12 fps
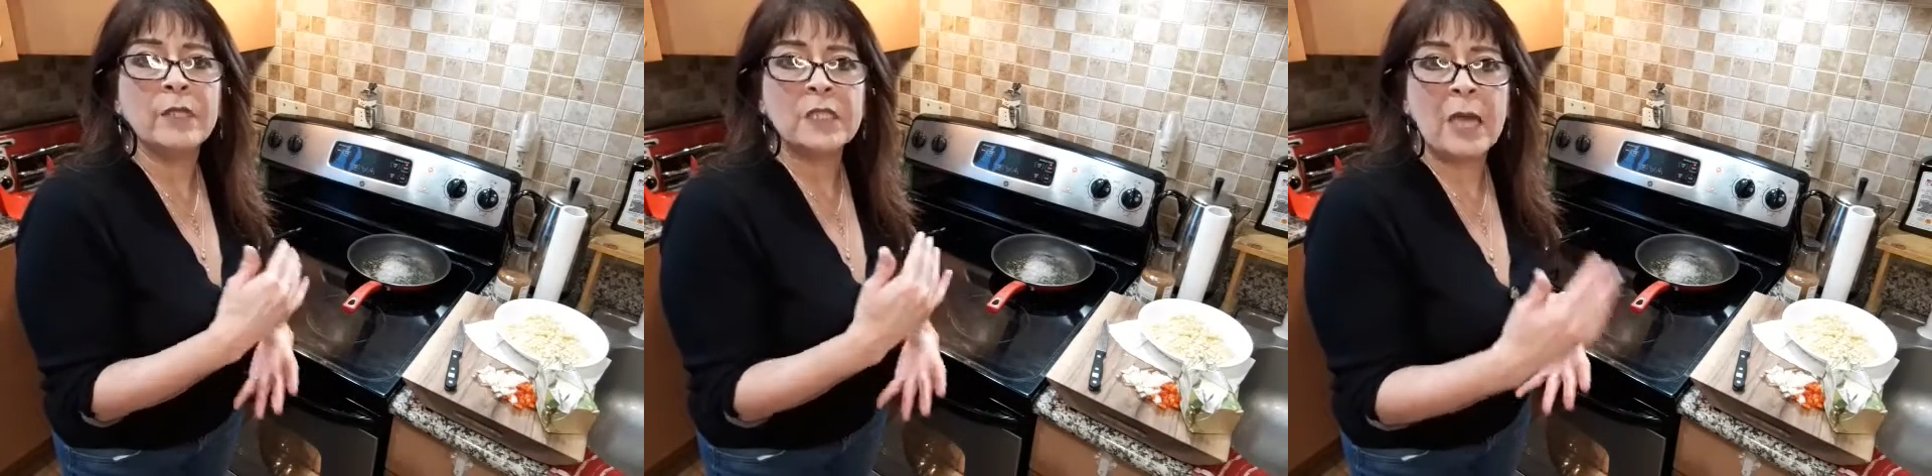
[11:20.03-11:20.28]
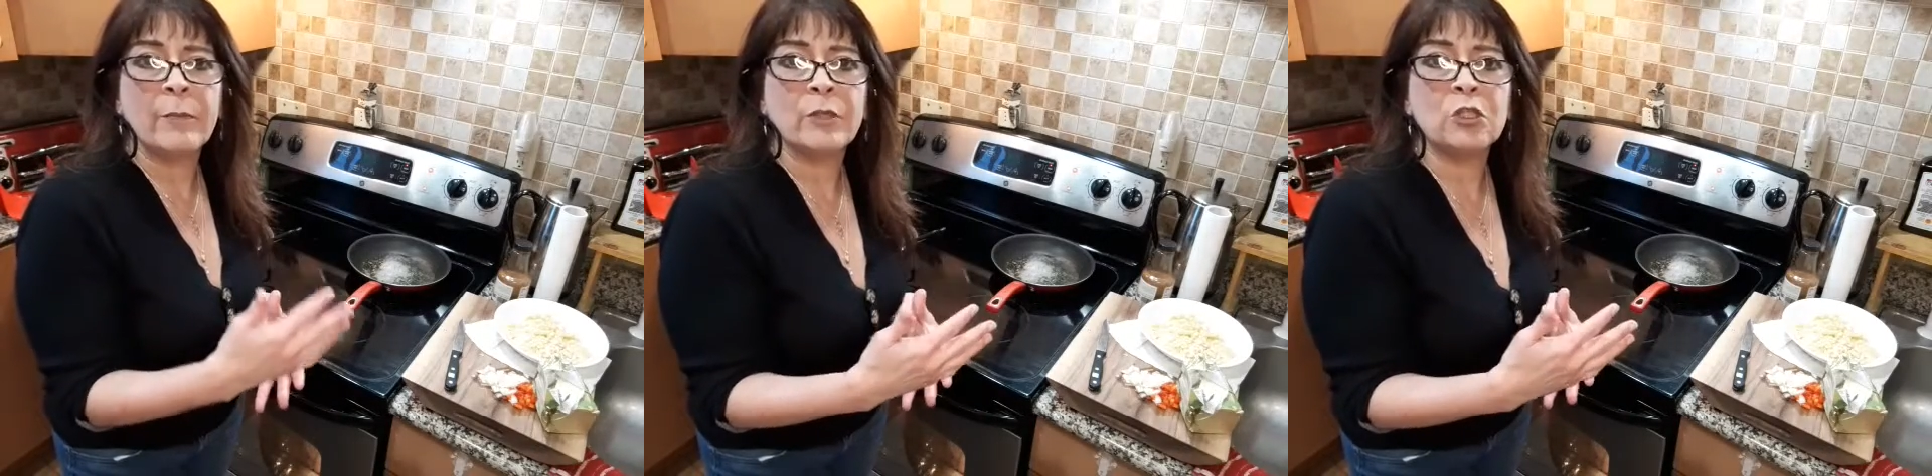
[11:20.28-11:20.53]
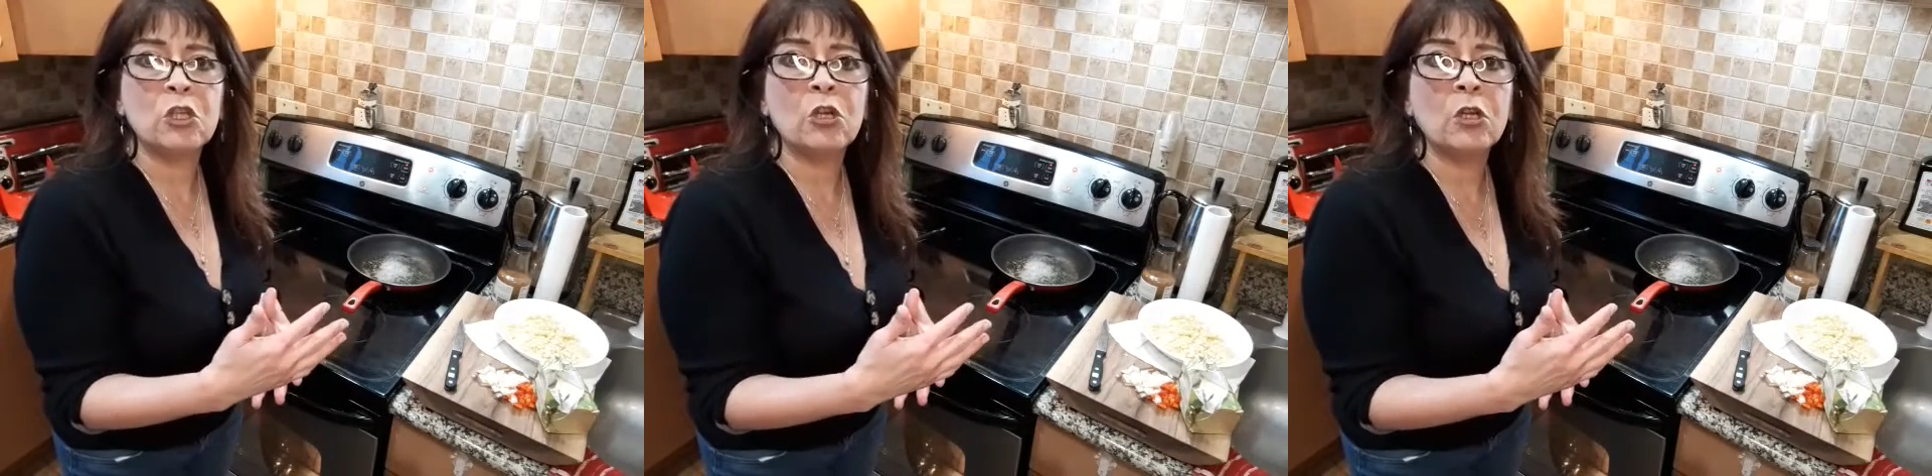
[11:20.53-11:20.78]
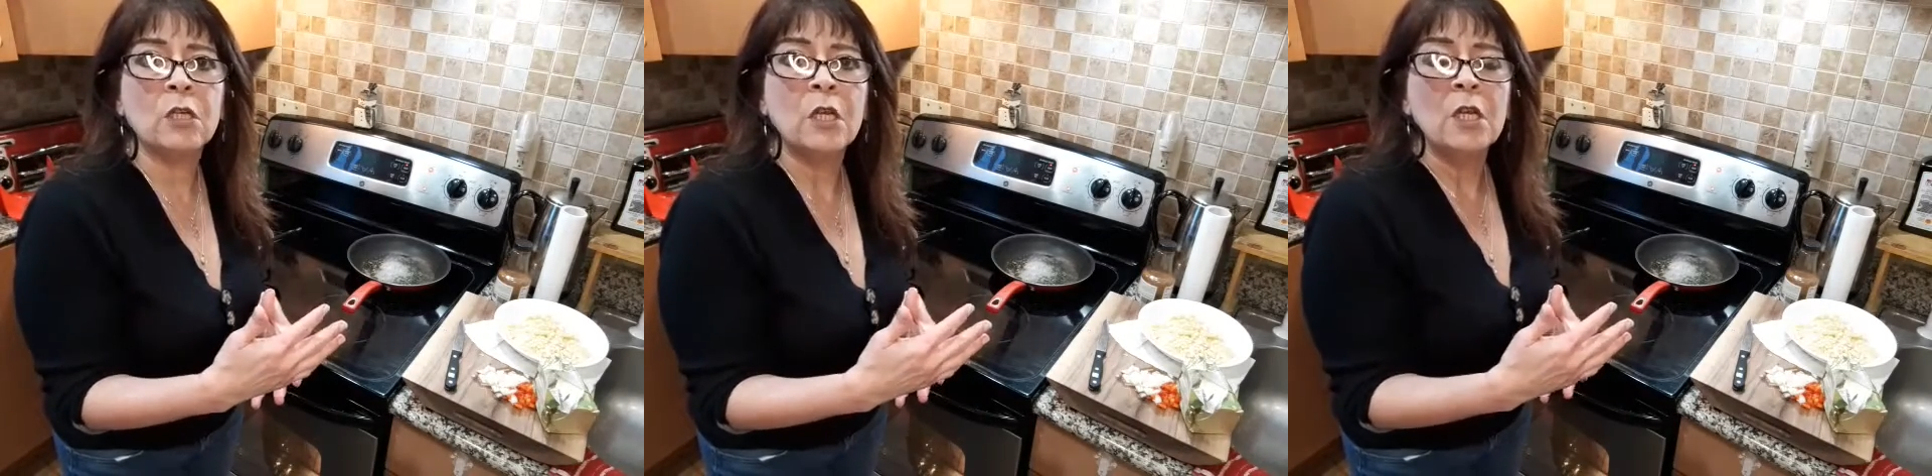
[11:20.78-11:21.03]
and
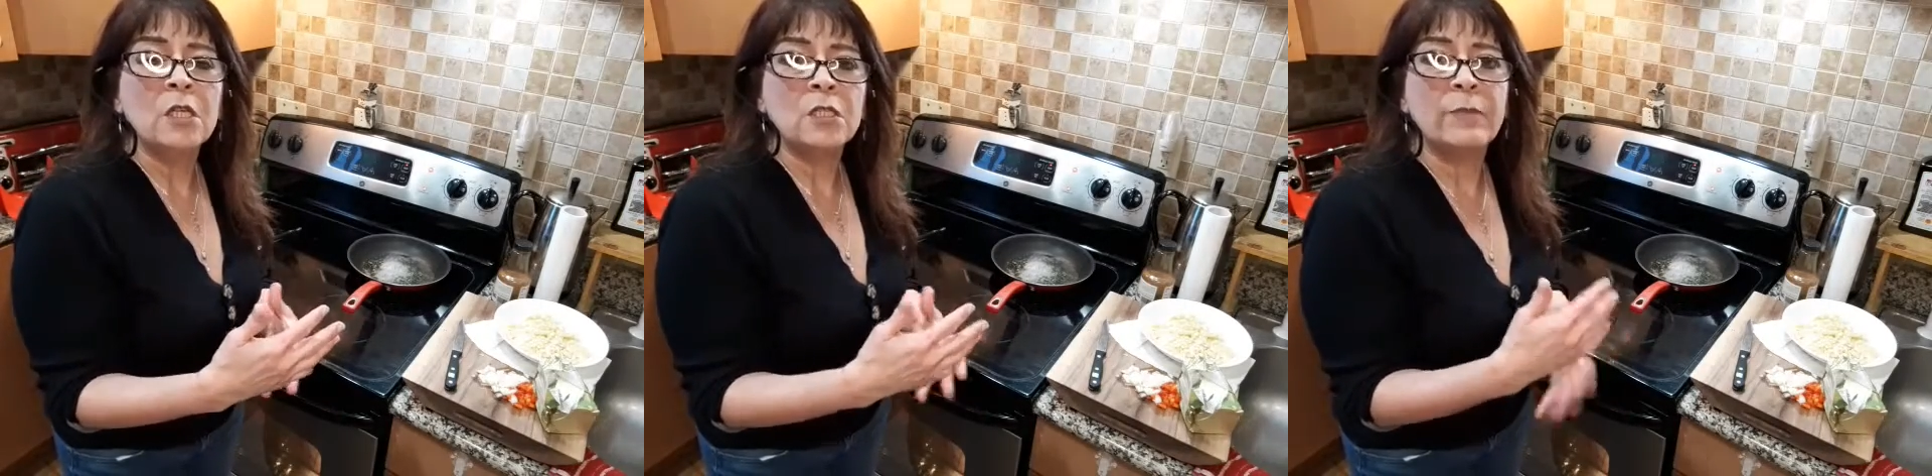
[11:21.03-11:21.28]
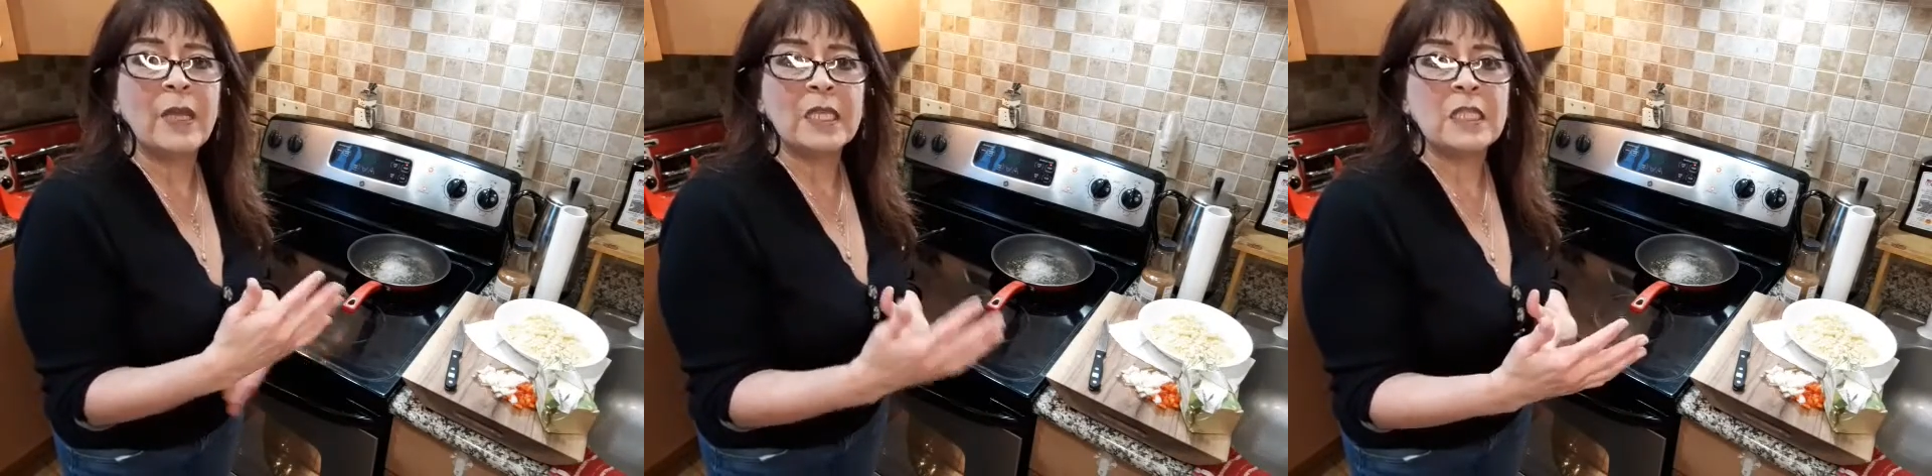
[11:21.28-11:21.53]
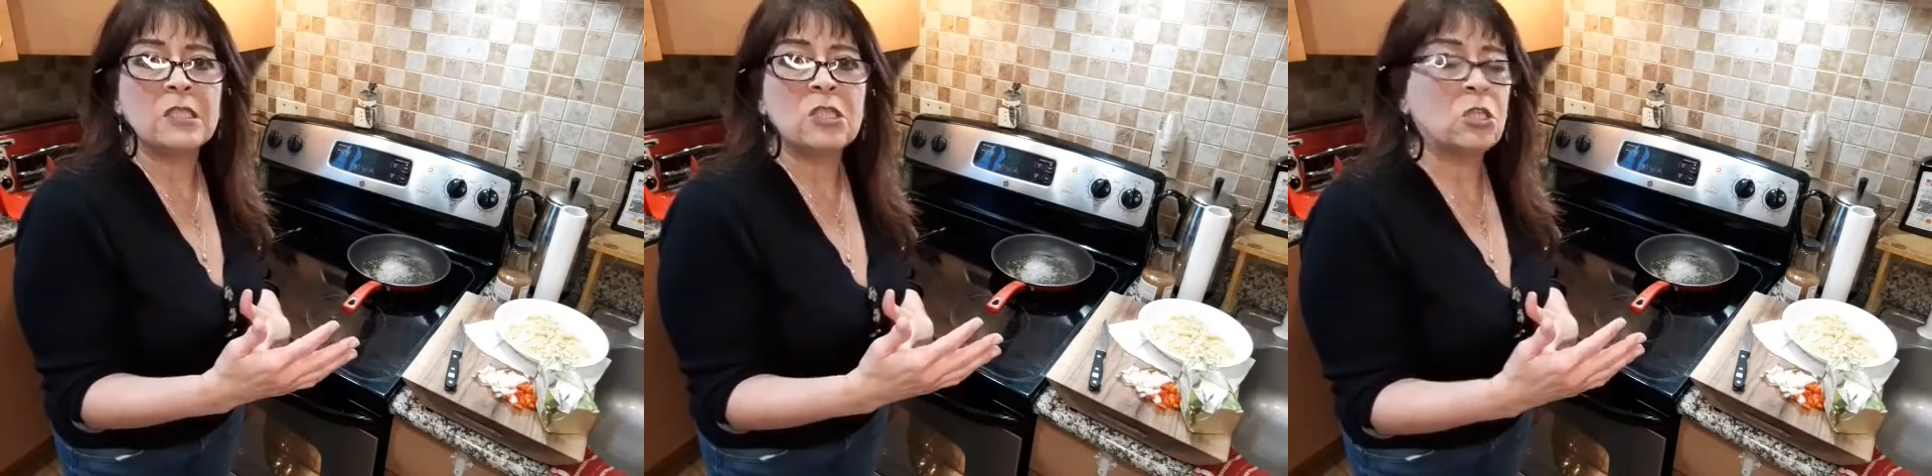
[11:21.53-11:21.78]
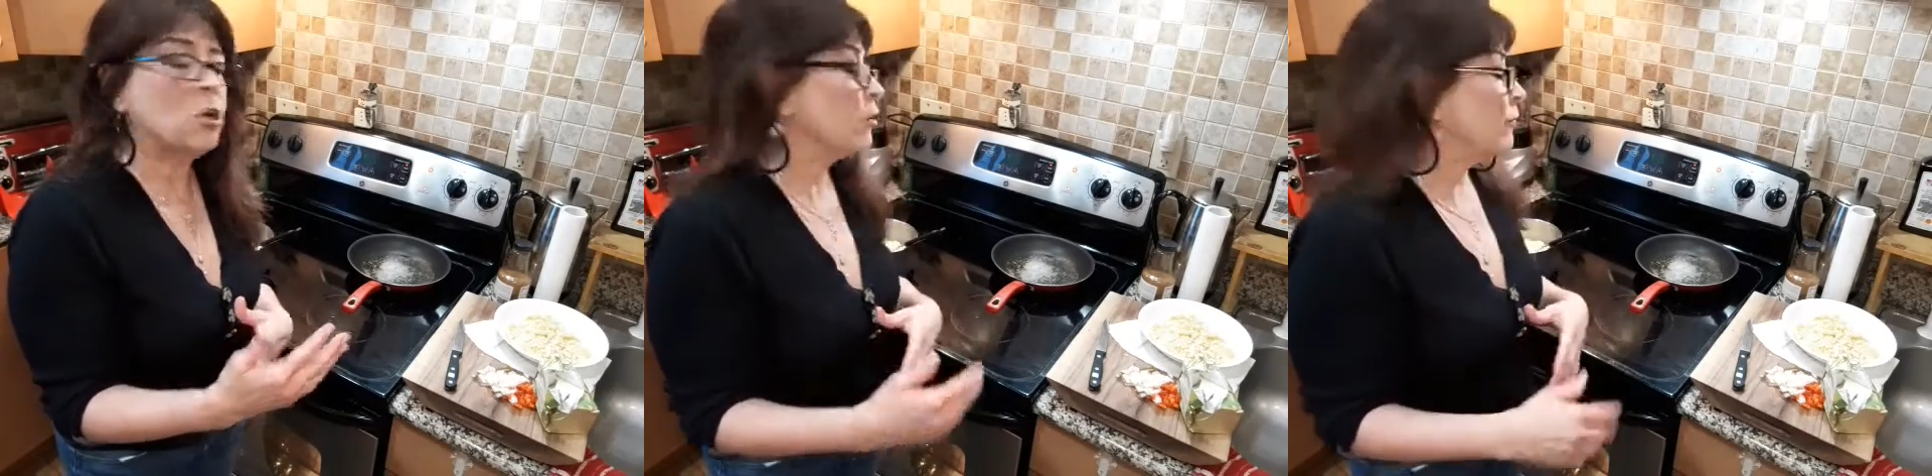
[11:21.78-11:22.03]
temperature to make it easier